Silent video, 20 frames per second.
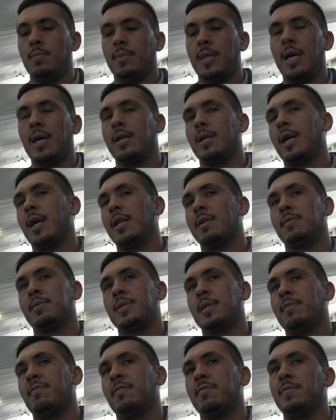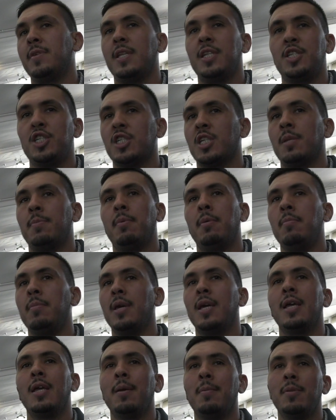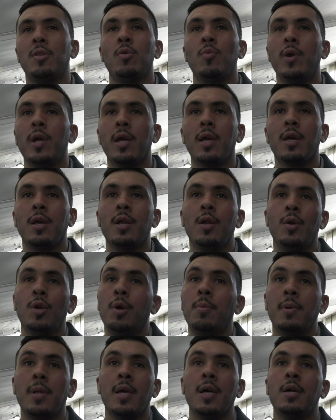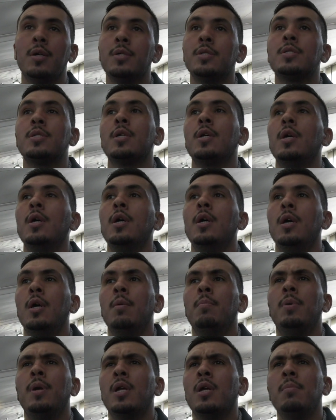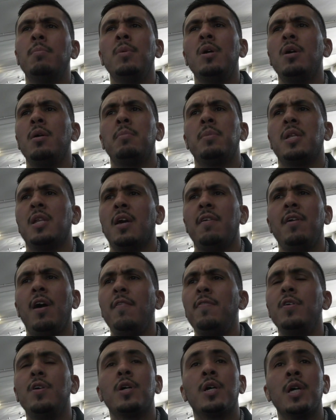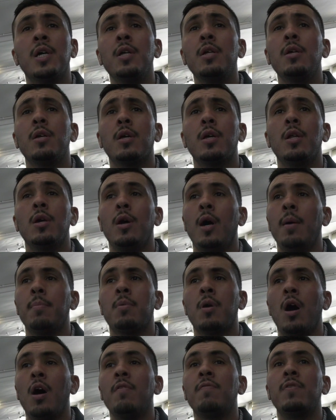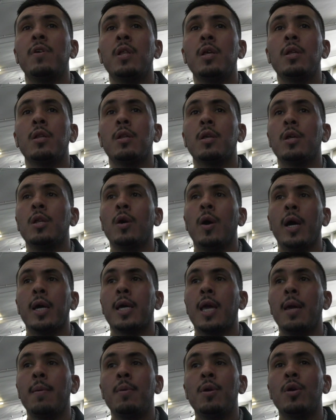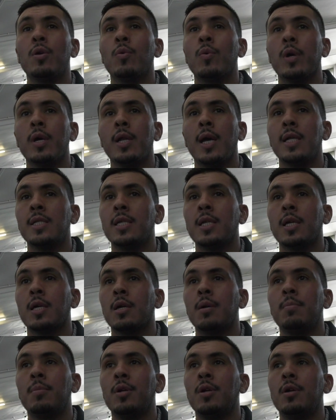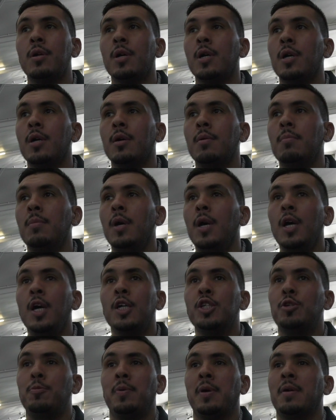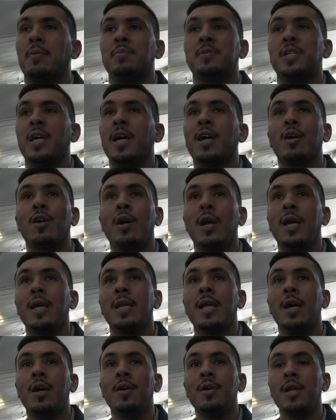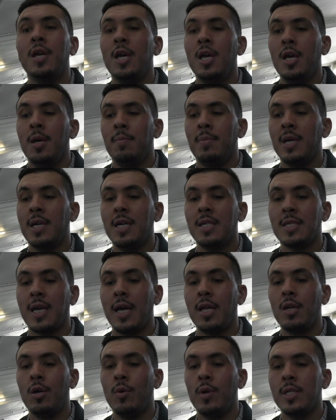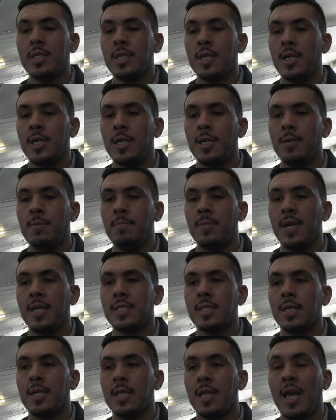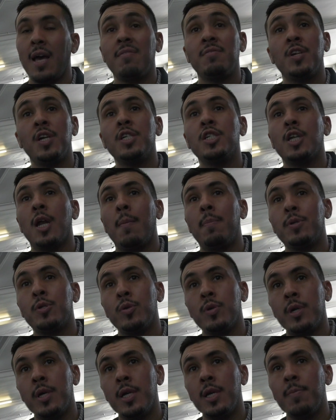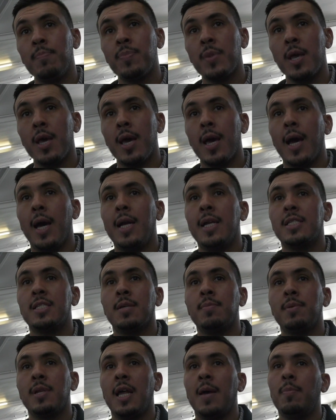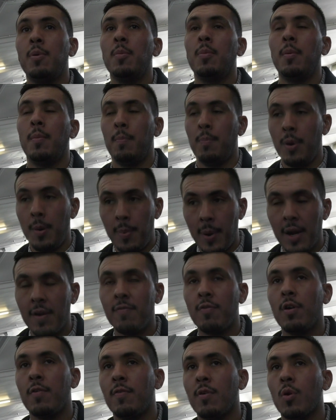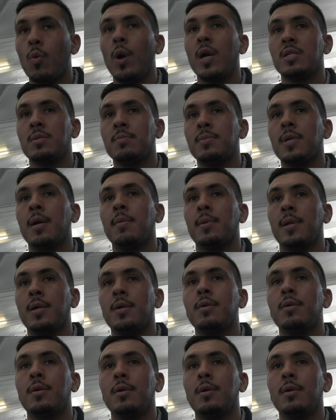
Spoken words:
that night of December 15th is just going to be me and him in the ring, you know, nobody else. But no, I mean, I feel good. You know, I'm confident. You know, I came here to win. I didn't come here to become check or lay down because I know it's a life-changing opportunity, and it's something I've been preparing for quite some time now.